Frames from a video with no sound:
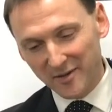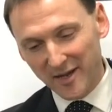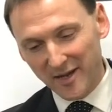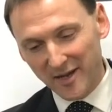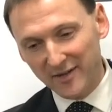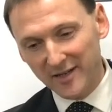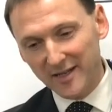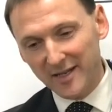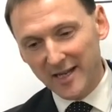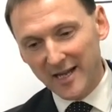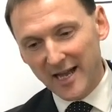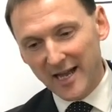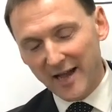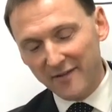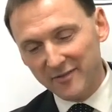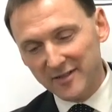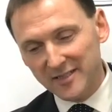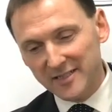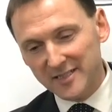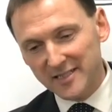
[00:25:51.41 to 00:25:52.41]
Having
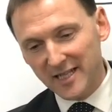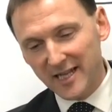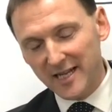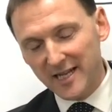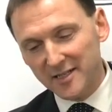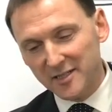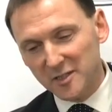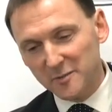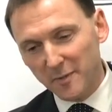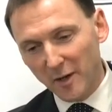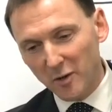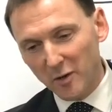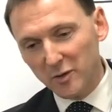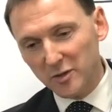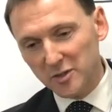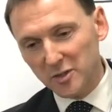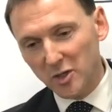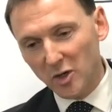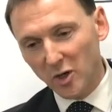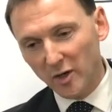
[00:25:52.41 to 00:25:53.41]
having seen and spoken
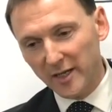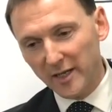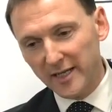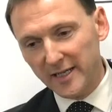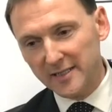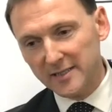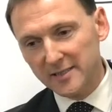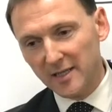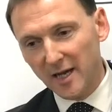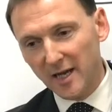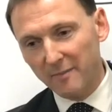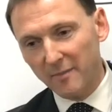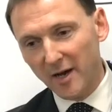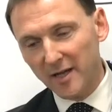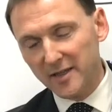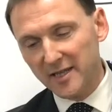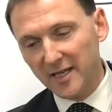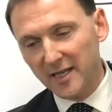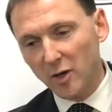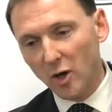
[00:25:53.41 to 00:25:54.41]
to colleagues, um, I
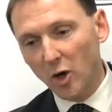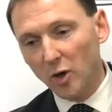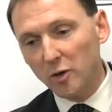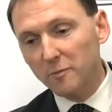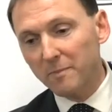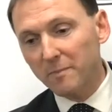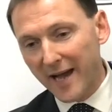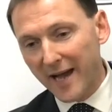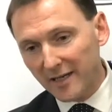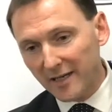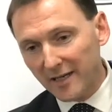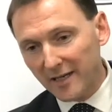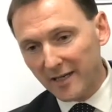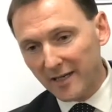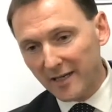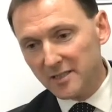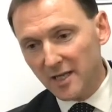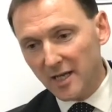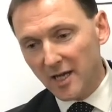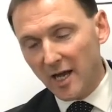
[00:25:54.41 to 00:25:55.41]
think on
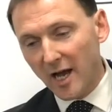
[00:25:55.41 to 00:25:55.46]
balance,